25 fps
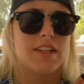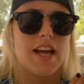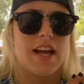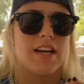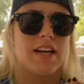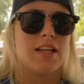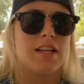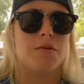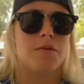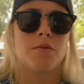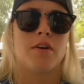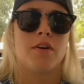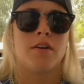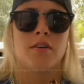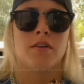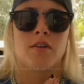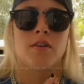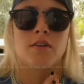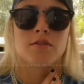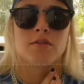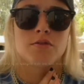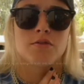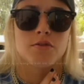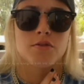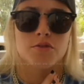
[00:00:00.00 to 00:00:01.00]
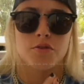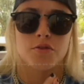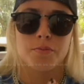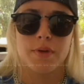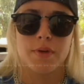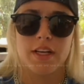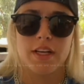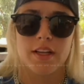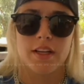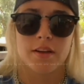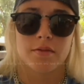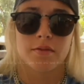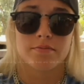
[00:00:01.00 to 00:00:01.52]
anyone on social
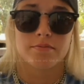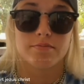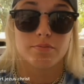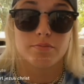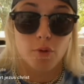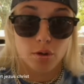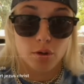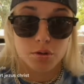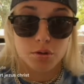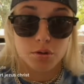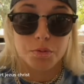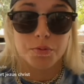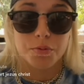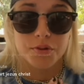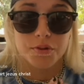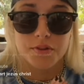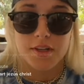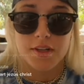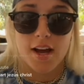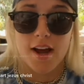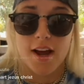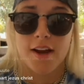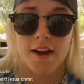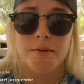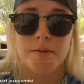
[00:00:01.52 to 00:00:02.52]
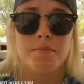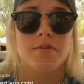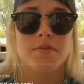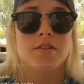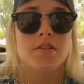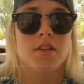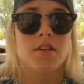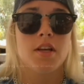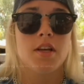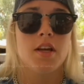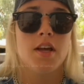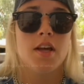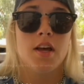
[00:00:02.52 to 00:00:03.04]
media multiple
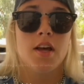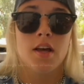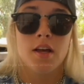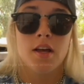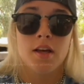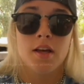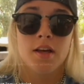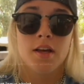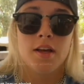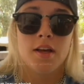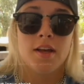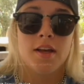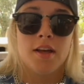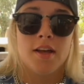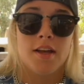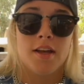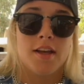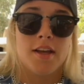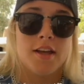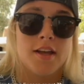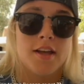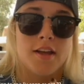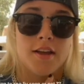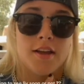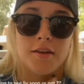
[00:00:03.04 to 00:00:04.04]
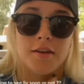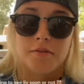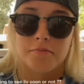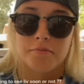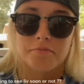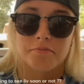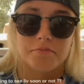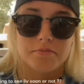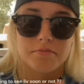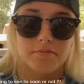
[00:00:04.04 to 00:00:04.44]
times. And